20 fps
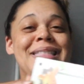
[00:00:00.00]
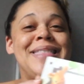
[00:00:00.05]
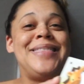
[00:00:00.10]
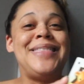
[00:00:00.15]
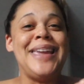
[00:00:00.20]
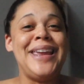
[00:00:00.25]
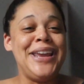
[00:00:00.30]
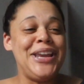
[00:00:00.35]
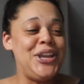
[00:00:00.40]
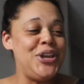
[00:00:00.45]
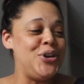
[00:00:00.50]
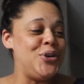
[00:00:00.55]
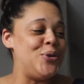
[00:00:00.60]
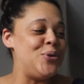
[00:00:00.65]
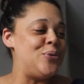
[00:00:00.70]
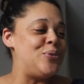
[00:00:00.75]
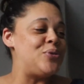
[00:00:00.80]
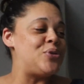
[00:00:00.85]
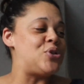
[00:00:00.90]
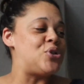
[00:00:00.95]
Thank
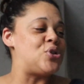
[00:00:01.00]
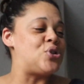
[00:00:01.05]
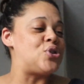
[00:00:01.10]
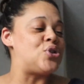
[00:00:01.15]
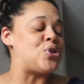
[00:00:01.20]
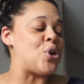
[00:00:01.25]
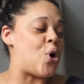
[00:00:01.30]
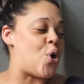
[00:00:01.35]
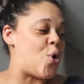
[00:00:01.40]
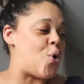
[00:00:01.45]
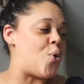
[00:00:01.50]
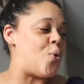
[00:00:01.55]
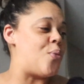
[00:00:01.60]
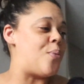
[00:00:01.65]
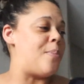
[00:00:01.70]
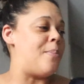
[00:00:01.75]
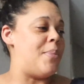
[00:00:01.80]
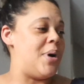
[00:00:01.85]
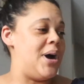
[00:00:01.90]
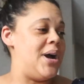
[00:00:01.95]
you so
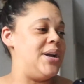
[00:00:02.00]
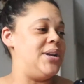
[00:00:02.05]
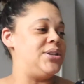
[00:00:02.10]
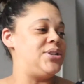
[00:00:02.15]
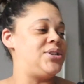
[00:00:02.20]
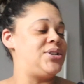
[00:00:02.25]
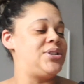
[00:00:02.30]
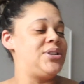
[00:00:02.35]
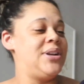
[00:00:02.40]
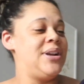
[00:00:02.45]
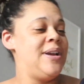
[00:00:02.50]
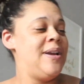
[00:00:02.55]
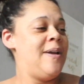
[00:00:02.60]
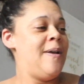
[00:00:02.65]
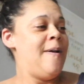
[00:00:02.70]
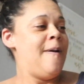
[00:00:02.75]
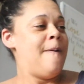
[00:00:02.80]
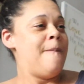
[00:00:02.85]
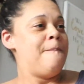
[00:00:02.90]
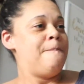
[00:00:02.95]
much
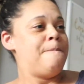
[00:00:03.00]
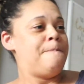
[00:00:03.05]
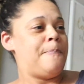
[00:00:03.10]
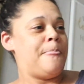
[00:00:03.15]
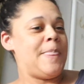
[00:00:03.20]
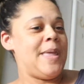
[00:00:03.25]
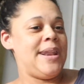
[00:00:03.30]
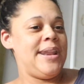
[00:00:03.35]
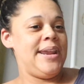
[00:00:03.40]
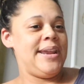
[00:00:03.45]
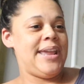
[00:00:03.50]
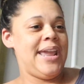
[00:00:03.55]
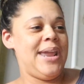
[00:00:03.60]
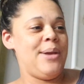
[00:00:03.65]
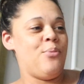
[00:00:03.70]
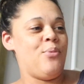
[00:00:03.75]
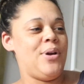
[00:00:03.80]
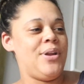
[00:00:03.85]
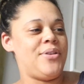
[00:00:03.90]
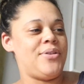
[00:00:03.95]
and it
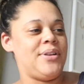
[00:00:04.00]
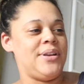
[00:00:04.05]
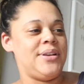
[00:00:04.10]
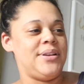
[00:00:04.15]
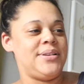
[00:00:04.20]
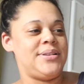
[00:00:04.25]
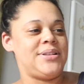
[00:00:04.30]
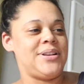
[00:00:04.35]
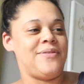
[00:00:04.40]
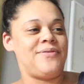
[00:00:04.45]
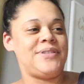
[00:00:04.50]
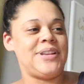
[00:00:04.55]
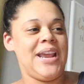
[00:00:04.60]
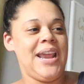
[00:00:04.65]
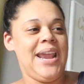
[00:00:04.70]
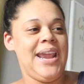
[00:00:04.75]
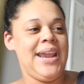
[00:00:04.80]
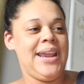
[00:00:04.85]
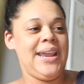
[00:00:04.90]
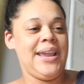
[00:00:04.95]
came with uh, stuff to
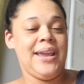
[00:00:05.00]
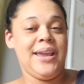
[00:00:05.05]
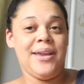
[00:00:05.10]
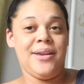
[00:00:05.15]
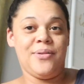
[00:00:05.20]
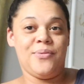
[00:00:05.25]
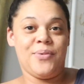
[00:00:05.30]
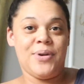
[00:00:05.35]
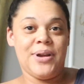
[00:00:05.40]
hang it and